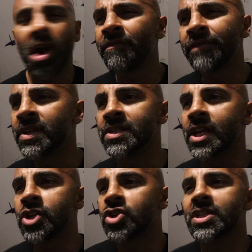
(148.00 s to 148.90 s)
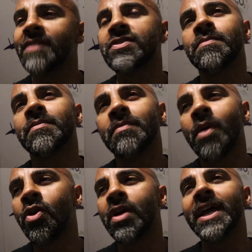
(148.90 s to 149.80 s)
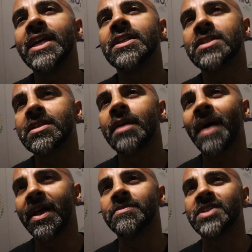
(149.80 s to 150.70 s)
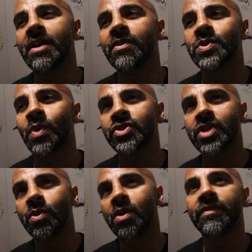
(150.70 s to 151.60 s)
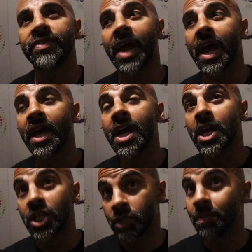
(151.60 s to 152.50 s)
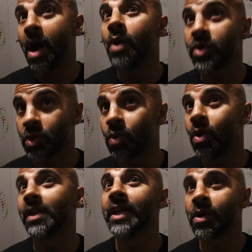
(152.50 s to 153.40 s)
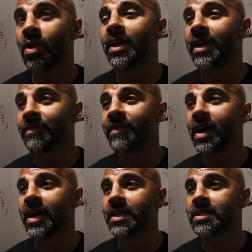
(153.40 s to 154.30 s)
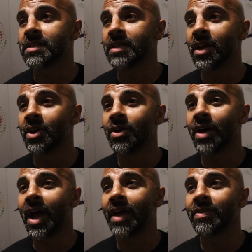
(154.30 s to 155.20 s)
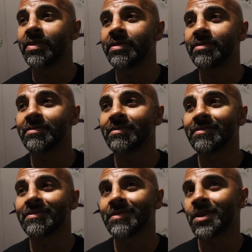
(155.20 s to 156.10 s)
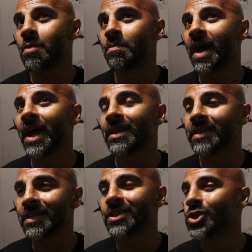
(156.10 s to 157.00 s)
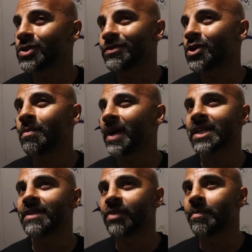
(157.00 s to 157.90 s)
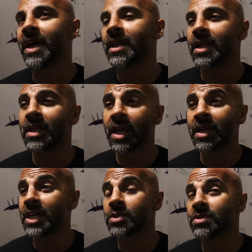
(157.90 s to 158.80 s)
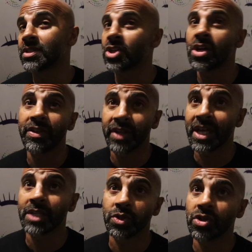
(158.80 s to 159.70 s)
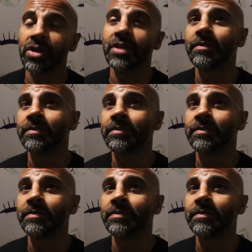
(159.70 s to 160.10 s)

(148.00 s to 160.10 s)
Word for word: confidence, and it just gives them more at ease about themselves once they go over there, spar with quality, quality fighters, you know, and come back. They, they just come back a different man, and, and that's certainly the case with Jordan.